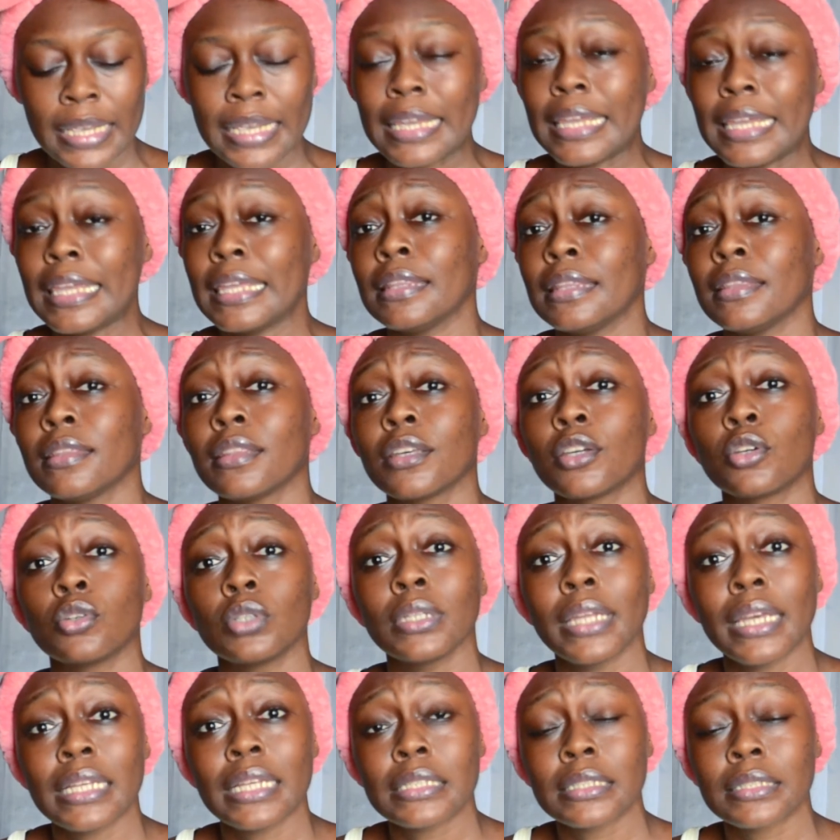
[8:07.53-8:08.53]
in the
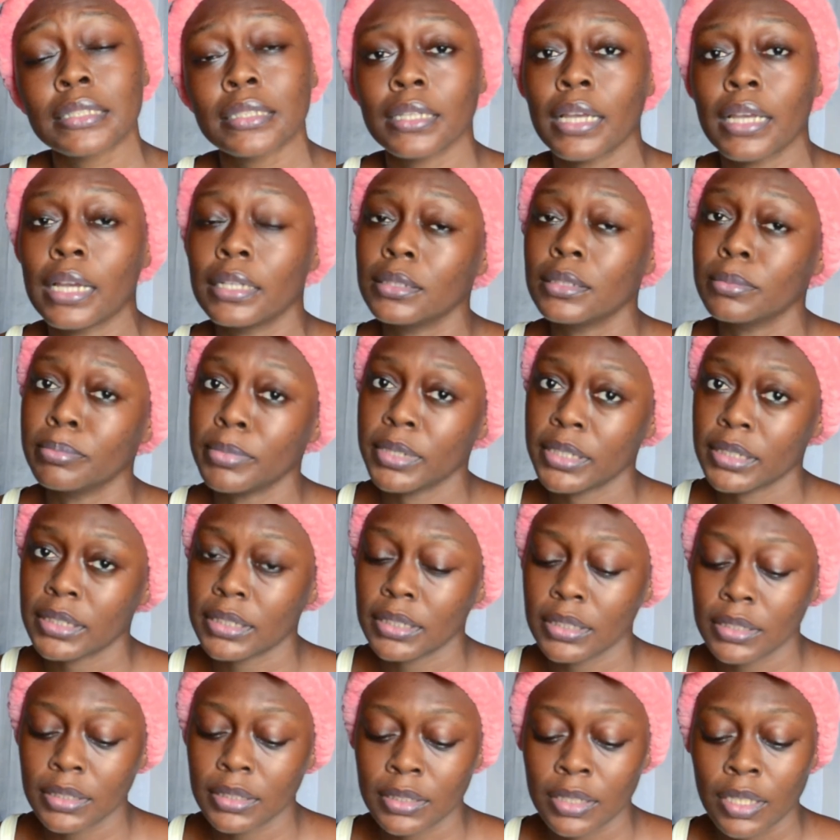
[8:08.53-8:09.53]
goodness and the
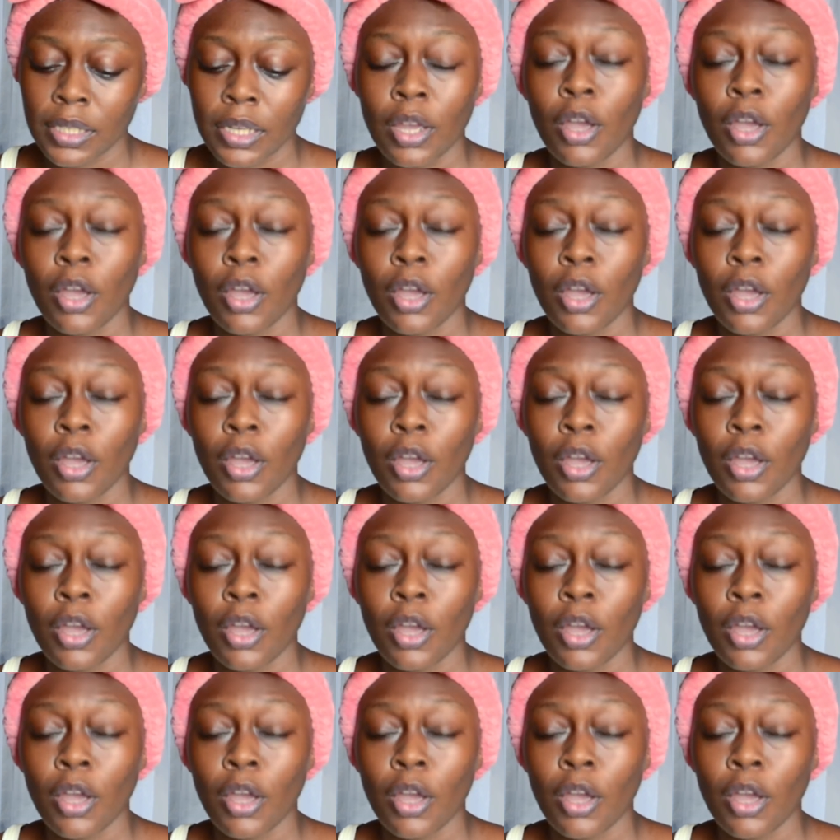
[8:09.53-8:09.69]
mercies